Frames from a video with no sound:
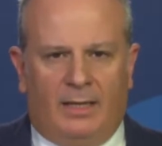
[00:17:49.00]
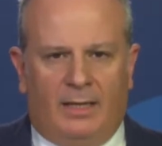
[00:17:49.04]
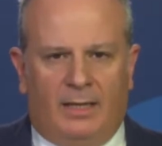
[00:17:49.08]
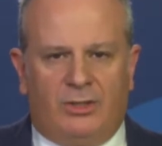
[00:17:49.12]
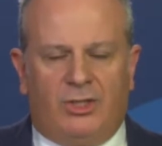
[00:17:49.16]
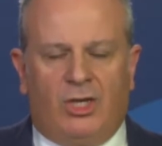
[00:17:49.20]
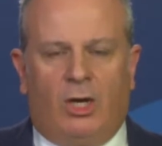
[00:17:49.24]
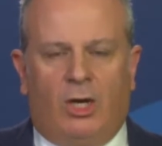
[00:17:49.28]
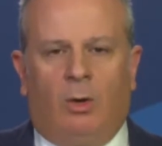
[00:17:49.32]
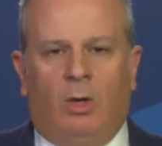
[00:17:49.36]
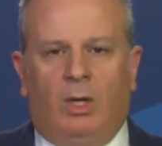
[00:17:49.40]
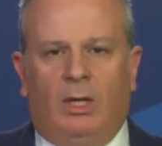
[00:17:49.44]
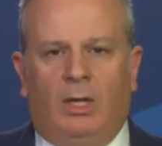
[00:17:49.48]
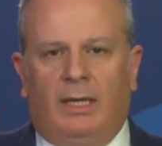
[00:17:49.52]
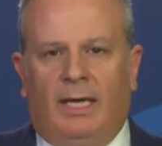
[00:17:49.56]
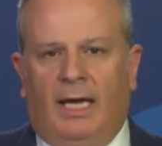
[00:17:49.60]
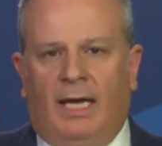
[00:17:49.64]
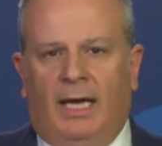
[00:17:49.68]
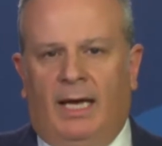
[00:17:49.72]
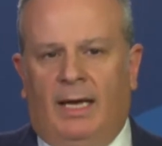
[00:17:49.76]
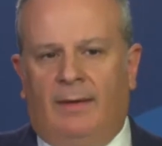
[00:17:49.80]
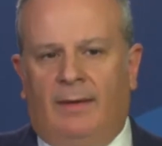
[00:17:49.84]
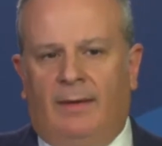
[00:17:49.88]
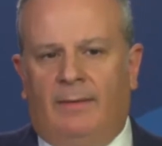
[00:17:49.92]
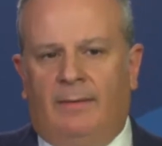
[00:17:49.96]
Joel,
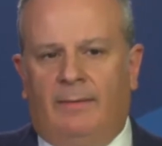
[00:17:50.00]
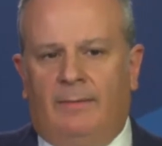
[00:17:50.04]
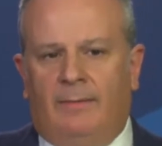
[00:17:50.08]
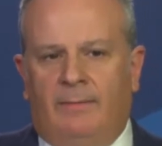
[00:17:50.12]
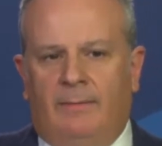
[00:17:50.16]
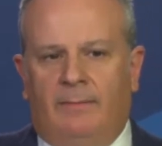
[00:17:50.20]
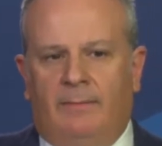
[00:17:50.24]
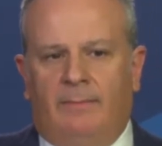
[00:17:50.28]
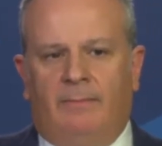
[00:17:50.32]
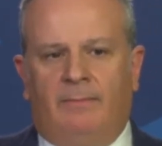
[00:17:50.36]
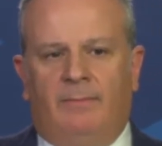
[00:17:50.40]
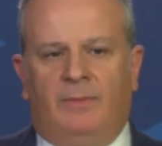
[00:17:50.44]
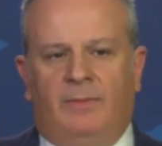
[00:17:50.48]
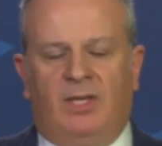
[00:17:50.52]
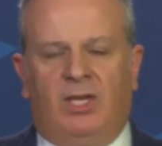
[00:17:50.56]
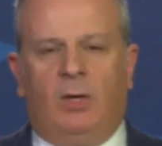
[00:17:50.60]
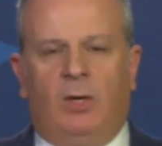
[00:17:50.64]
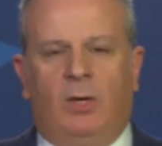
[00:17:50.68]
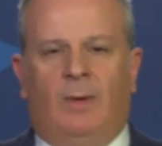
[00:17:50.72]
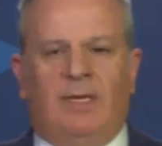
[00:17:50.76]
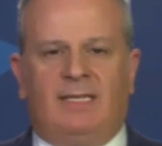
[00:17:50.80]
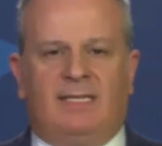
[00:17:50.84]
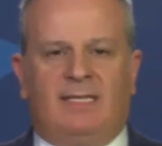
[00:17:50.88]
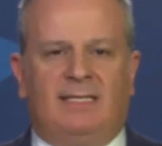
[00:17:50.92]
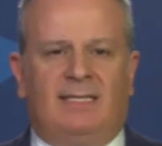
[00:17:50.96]
the
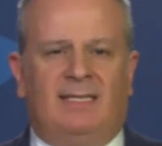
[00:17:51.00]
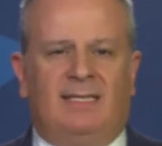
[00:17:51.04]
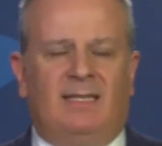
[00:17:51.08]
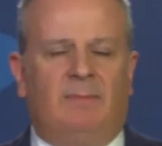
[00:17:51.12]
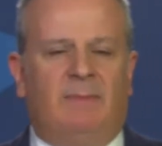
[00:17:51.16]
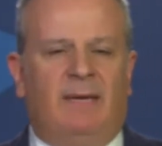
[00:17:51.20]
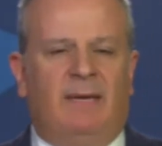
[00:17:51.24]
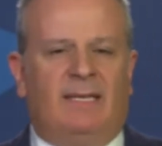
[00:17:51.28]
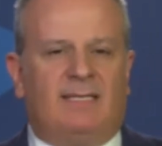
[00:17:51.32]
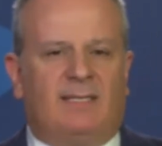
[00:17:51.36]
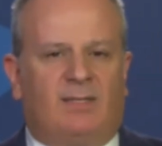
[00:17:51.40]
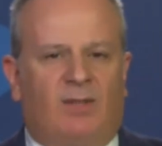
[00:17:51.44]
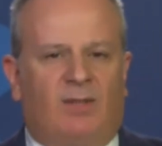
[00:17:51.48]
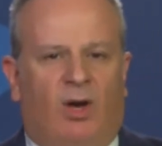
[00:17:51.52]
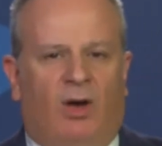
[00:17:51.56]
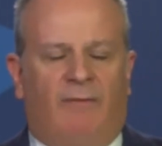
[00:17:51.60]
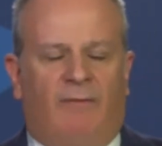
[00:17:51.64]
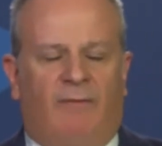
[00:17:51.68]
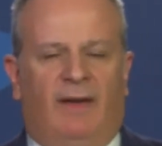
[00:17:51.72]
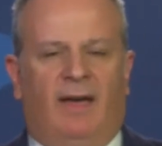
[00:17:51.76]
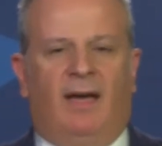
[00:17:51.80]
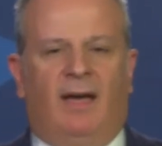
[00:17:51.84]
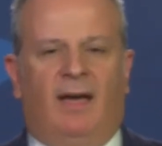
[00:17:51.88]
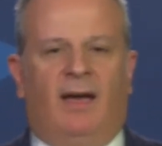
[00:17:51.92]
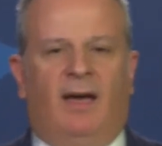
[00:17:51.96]
US is in the midst
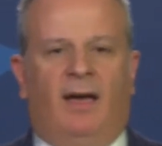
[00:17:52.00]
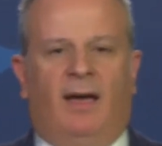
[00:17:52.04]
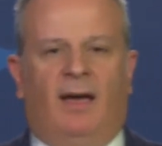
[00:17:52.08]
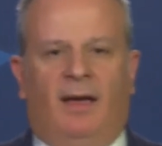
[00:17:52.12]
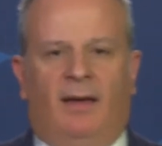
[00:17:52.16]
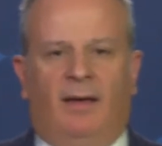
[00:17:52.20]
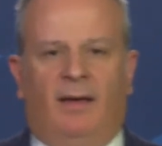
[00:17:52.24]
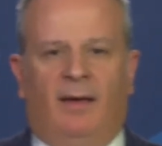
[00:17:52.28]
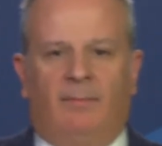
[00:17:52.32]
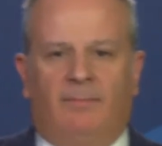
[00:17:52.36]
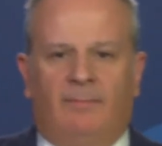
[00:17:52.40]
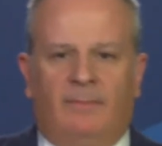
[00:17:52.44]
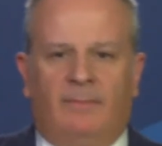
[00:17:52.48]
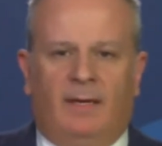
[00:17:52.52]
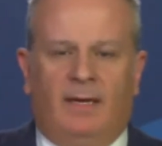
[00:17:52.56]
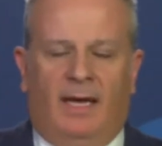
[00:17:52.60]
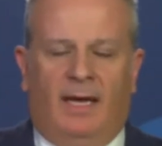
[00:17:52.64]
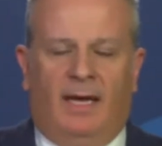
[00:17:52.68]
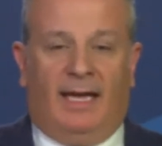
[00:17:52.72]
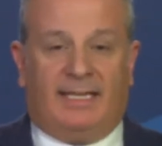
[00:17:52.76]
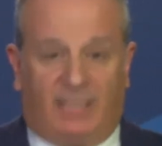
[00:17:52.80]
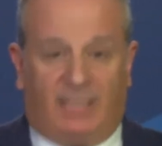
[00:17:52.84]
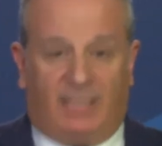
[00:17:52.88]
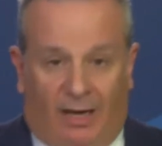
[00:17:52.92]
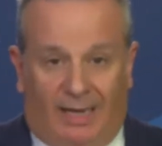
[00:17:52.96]
of a
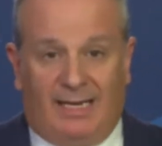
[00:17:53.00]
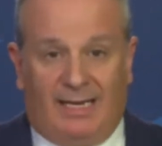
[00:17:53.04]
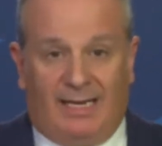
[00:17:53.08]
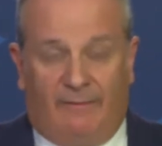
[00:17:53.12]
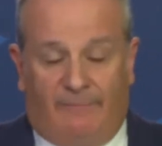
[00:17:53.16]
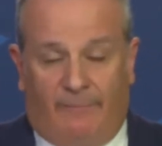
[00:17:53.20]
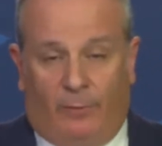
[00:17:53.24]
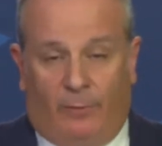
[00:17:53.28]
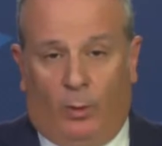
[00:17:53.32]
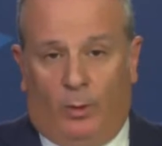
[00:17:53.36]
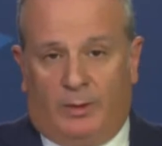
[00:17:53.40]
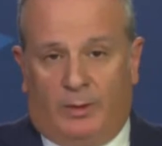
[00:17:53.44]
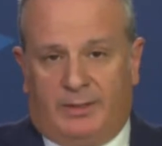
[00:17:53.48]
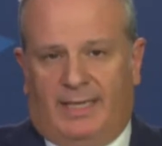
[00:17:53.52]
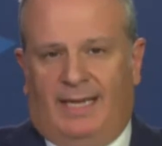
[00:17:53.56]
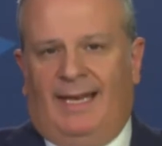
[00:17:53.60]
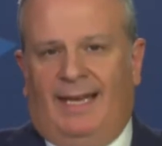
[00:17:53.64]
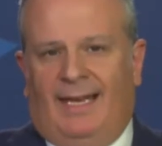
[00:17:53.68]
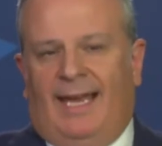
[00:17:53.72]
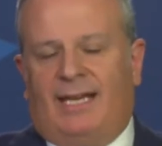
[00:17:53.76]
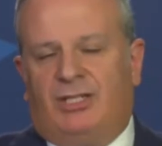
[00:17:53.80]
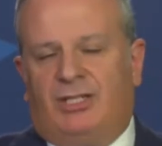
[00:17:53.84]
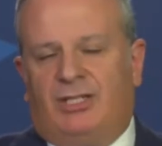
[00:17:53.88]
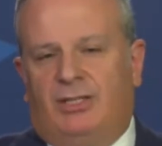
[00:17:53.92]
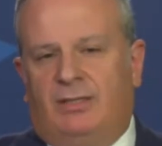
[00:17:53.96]
tightly fought
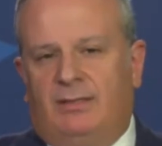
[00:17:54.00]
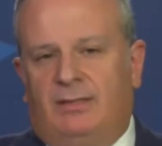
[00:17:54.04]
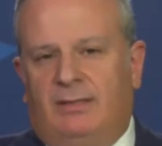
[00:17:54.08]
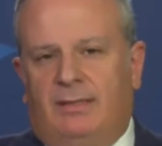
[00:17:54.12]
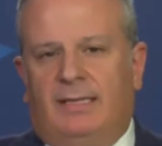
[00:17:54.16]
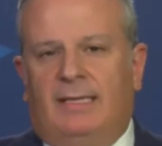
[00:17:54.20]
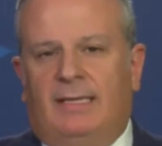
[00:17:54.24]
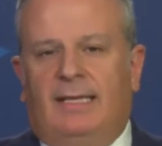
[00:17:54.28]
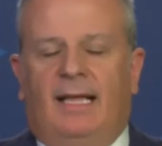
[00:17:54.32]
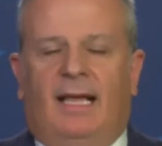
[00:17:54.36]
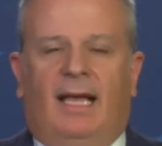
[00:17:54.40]
election,